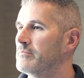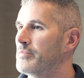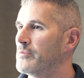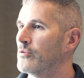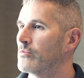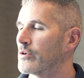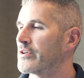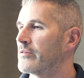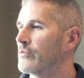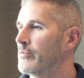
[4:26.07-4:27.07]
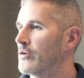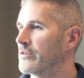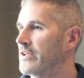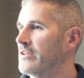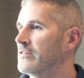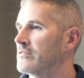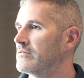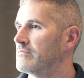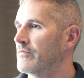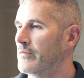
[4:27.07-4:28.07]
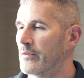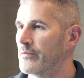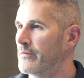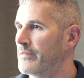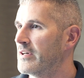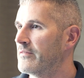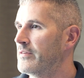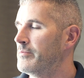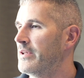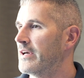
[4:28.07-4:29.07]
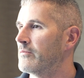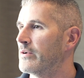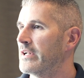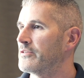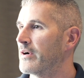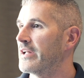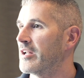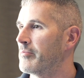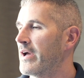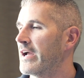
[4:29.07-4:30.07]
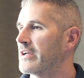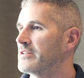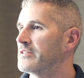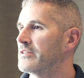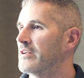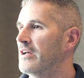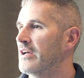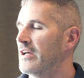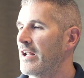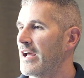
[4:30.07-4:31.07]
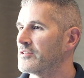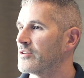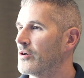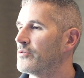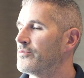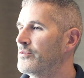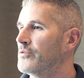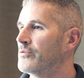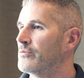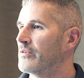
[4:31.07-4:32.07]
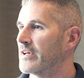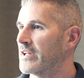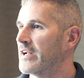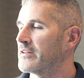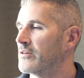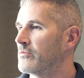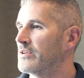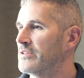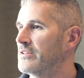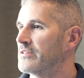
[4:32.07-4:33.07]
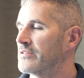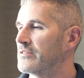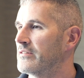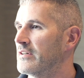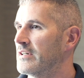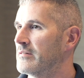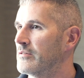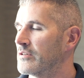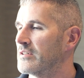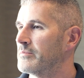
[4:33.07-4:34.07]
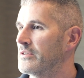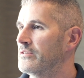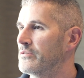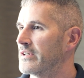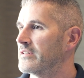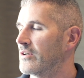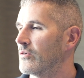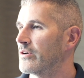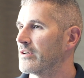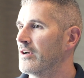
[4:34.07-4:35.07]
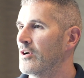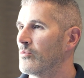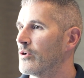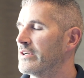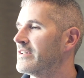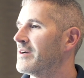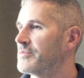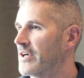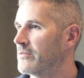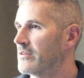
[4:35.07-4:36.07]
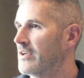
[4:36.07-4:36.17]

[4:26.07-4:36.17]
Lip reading: people working remotely get through via VPN when they try to get a package, and it has to go through the connector, which is hooked up to NuGet.org, where it times out.